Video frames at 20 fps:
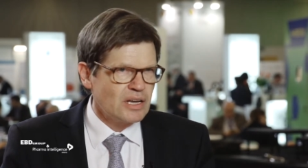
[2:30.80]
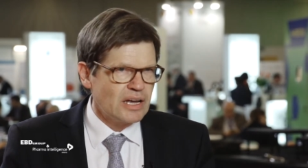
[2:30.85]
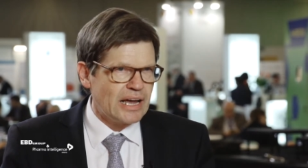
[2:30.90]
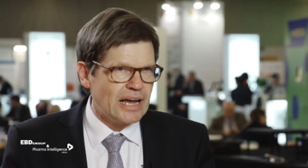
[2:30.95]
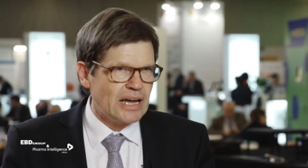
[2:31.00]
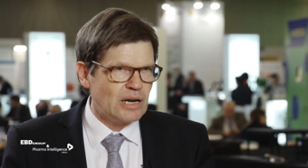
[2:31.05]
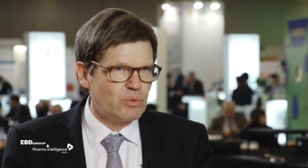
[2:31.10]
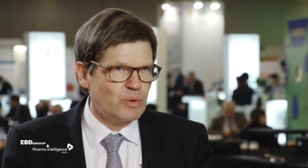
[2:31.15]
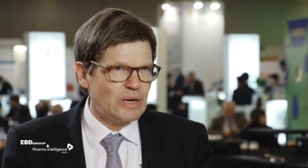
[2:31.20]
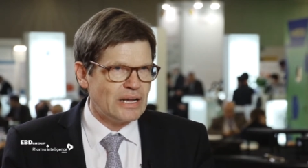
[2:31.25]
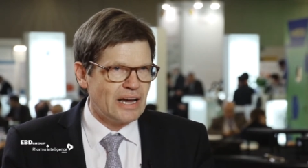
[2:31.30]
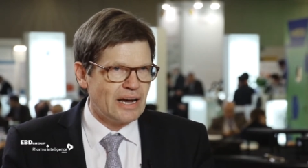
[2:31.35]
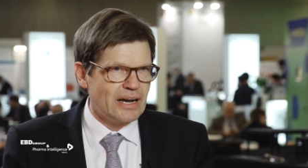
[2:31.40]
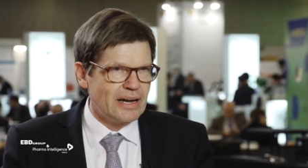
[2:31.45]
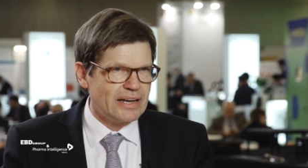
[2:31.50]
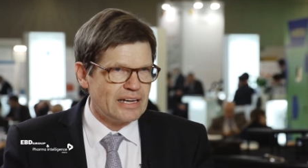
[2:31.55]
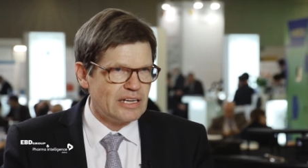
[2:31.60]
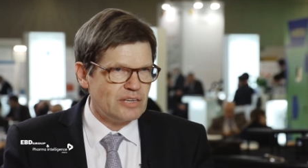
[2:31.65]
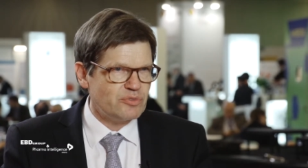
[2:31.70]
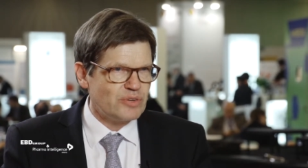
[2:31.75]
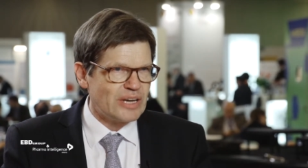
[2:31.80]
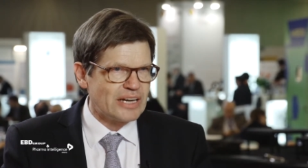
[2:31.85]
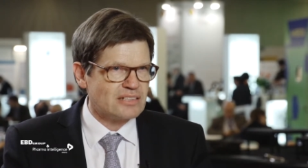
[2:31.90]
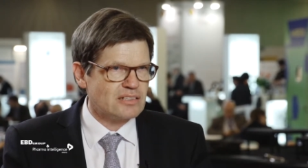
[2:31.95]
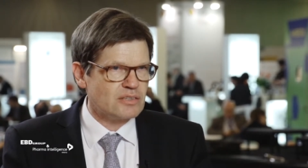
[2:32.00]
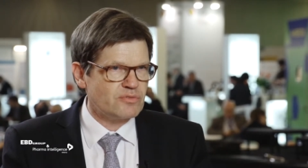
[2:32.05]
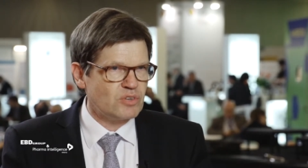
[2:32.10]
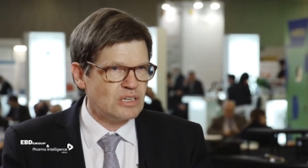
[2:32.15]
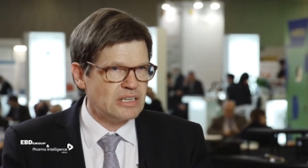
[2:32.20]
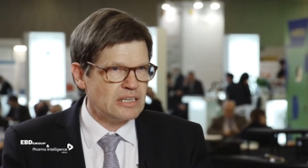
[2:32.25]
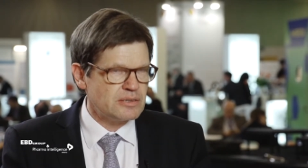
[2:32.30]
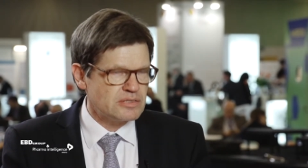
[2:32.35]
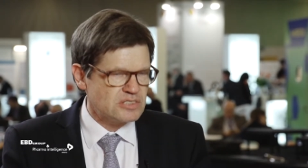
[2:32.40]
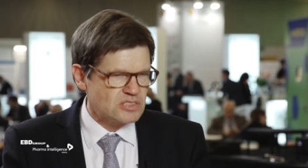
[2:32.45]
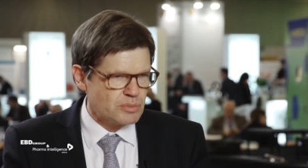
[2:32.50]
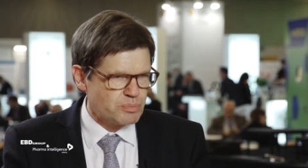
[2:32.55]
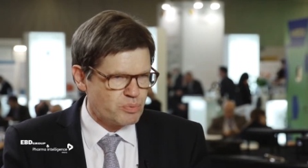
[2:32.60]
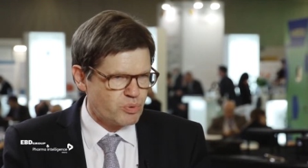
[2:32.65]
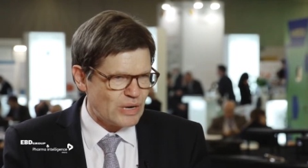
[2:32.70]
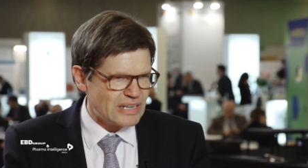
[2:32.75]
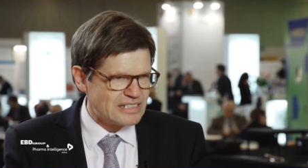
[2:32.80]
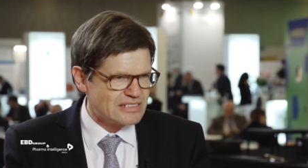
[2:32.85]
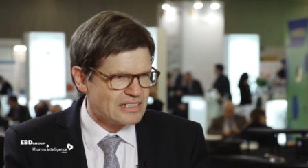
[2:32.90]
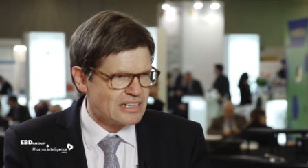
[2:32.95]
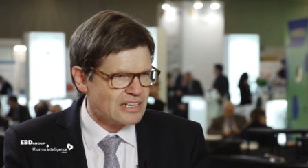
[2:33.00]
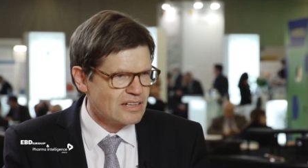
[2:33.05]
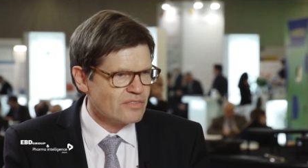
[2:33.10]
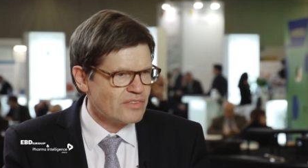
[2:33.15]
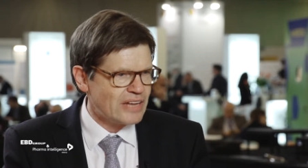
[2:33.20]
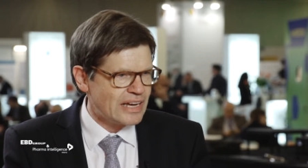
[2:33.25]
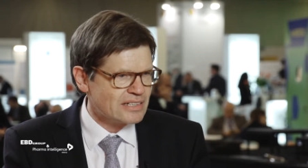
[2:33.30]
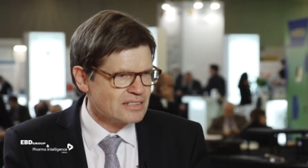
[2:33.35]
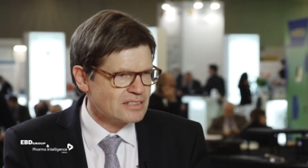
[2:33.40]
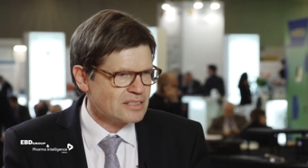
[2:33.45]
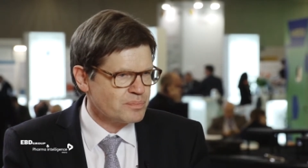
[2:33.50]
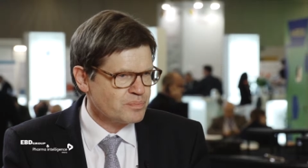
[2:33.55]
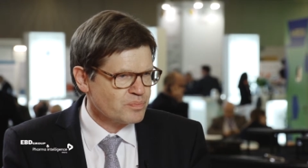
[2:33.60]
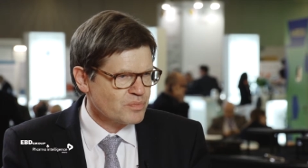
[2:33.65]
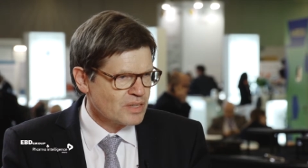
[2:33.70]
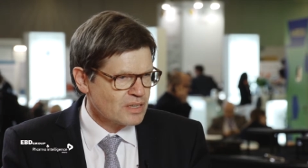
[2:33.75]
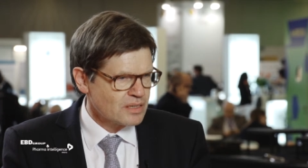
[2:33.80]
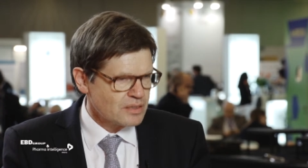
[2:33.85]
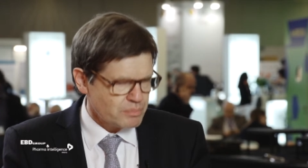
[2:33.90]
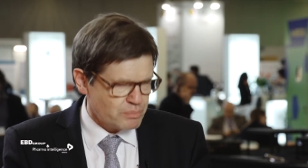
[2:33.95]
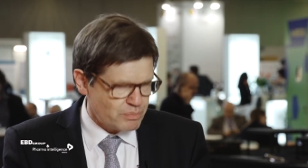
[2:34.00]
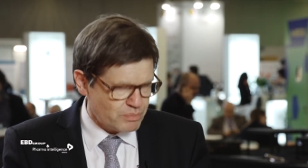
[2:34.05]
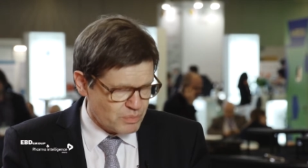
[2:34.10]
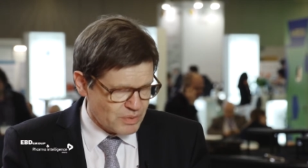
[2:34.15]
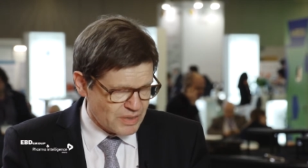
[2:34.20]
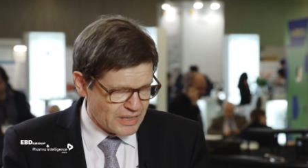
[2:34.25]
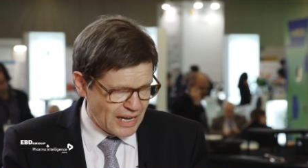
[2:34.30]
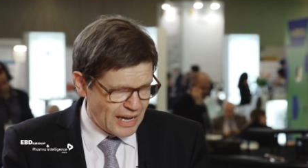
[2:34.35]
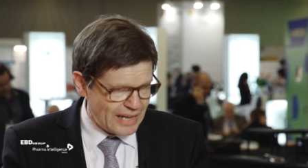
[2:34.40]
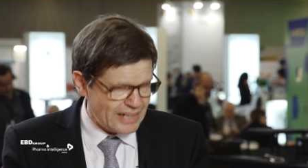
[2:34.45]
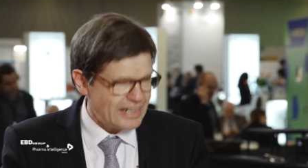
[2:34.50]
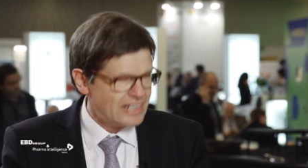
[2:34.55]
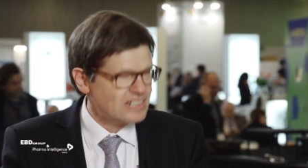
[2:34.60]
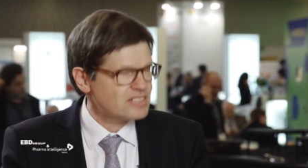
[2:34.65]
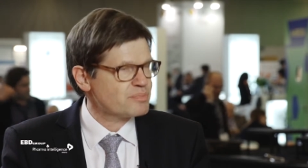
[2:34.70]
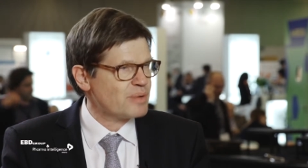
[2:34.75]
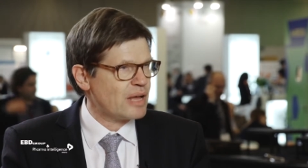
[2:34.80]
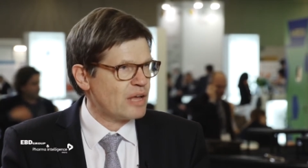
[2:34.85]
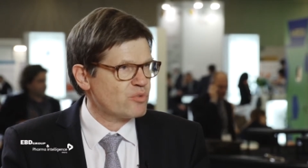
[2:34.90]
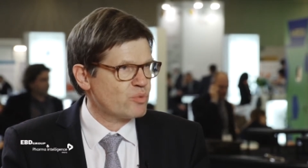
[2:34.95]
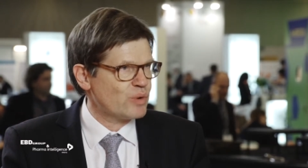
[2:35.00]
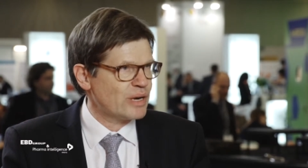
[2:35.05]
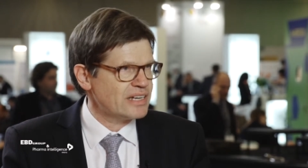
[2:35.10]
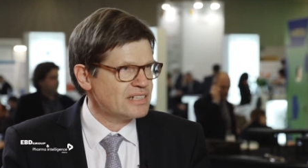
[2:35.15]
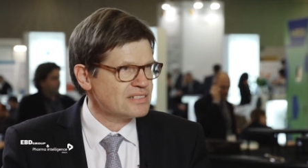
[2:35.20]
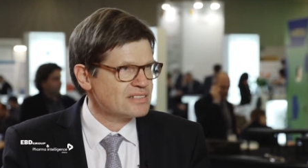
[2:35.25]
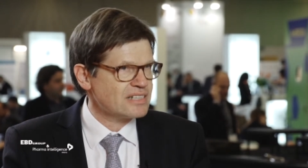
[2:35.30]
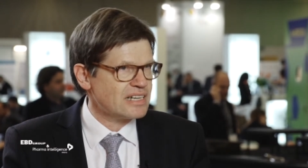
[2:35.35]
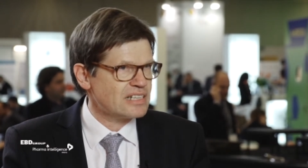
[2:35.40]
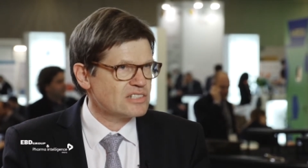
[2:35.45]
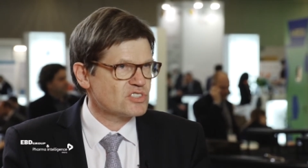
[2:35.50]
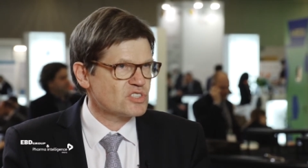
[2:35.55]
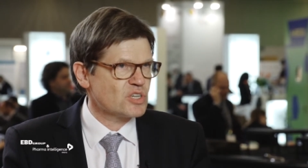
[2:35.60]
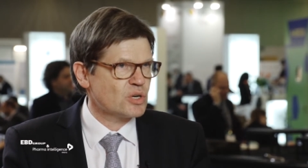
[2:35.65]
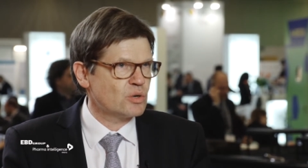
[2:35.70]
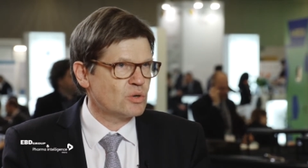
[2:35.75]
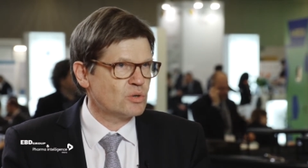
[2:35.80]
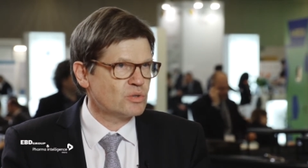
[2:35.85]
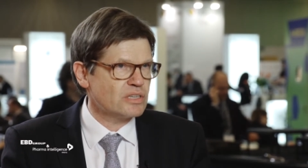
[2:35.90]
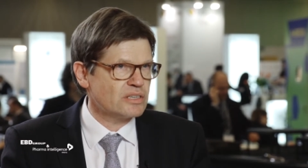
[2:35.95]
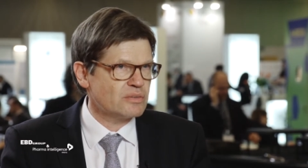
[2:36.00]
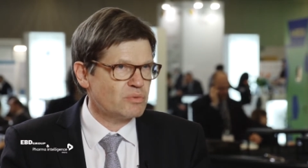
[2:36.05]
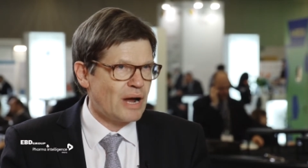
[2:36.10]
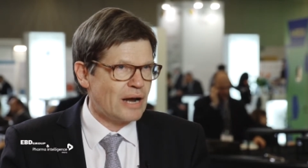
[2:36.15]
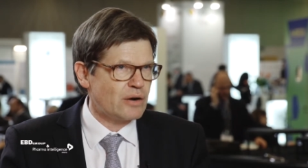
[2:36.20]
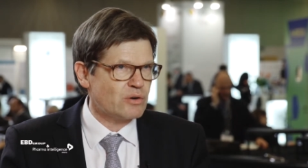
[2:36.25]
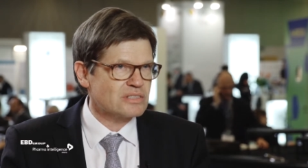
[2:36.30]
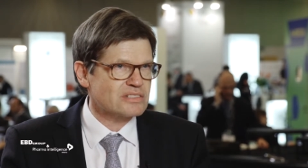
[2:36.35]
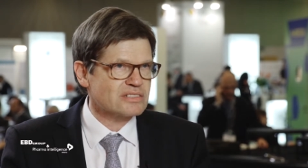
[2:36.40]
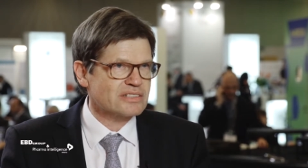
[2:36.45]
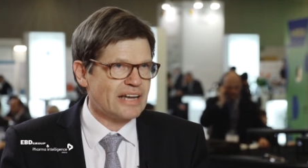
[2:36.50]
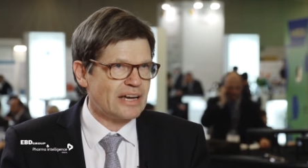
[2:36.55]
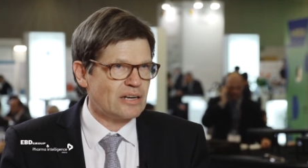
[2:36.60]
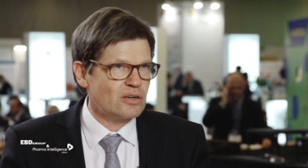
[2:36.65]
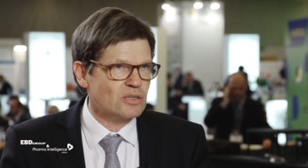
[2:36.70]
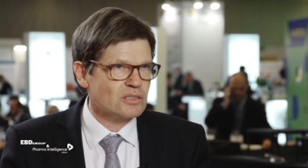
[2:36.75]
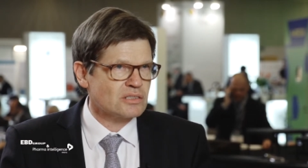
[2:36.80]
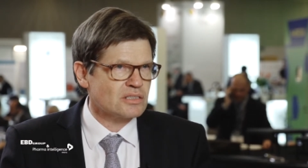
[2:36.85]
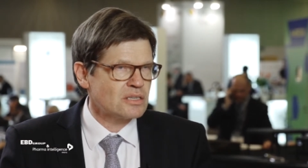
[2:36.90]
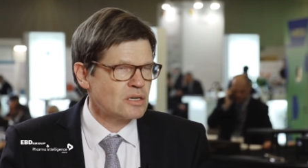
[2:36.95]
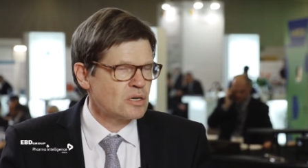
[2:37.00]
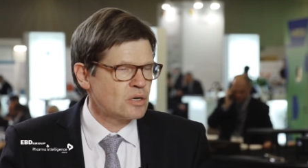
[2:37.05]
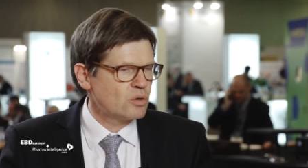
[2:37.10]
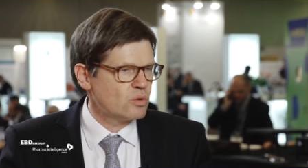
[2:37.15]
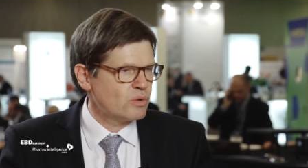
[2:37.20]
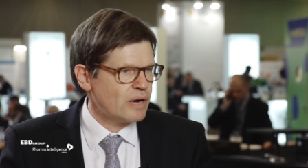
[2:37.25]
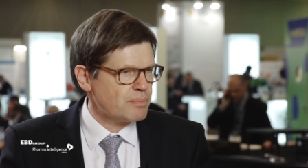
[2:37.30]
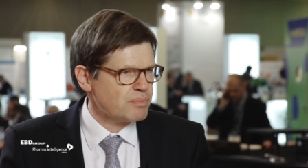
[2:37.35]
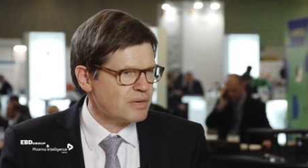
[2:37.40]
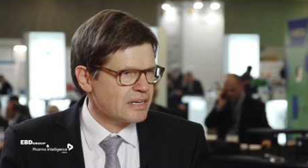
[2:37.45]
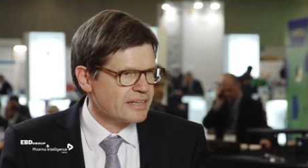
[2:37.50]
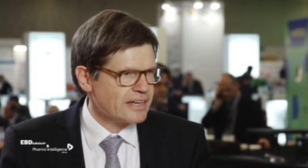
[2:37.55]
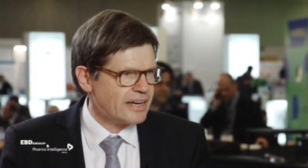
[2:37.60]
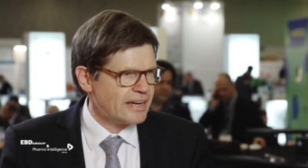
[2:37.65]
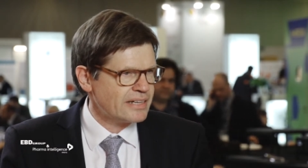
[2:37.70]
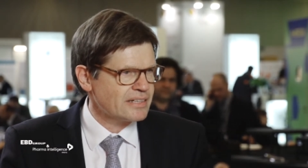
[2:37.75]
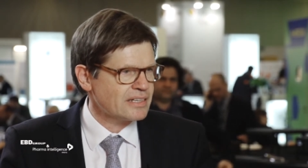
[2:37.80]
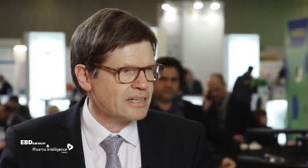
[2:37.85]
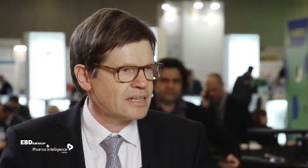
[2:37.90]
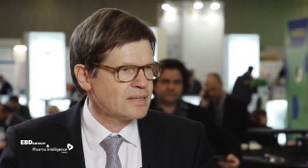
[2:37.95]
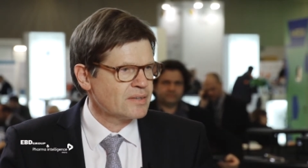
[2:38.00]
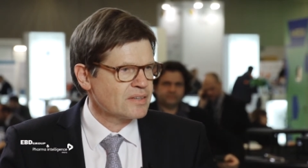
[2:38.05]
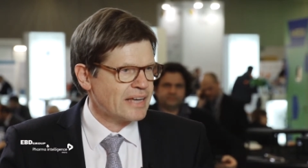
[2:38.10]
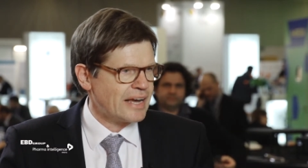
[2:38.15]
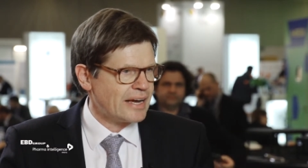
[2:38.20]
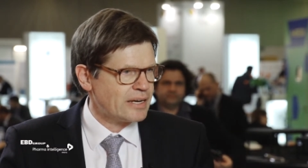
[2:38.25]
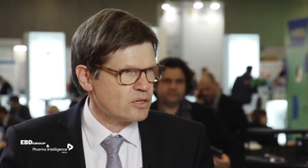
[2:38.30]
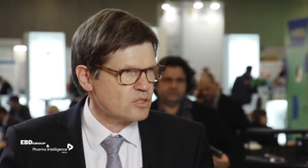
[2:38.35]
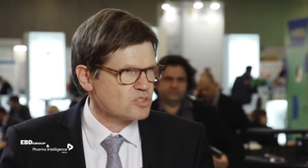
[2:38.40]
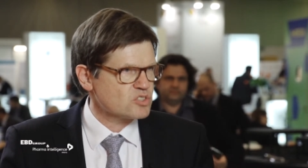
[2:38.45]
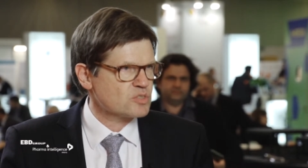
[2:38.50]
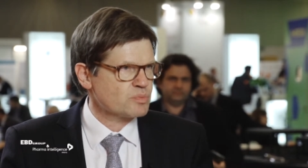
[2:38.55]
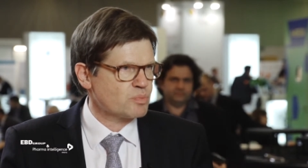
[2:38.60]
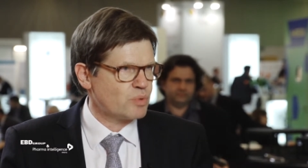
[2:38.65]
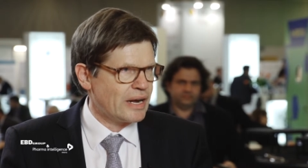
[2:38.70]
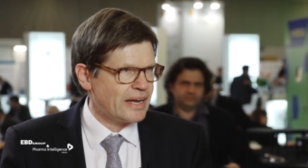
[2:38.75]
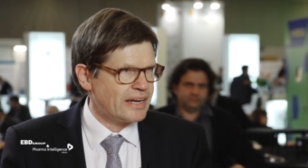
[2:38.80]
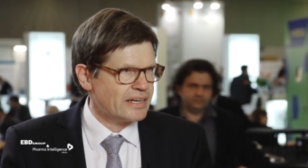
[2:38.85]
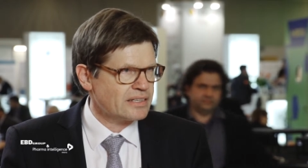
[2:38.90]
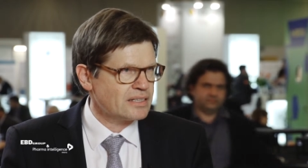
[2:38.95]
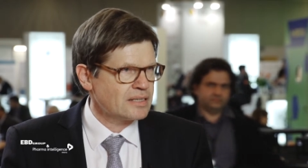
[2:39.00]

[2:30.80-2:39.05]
And we are effectively suppressing that kinase pathways, and so the virus cannot replicate, cannot spread,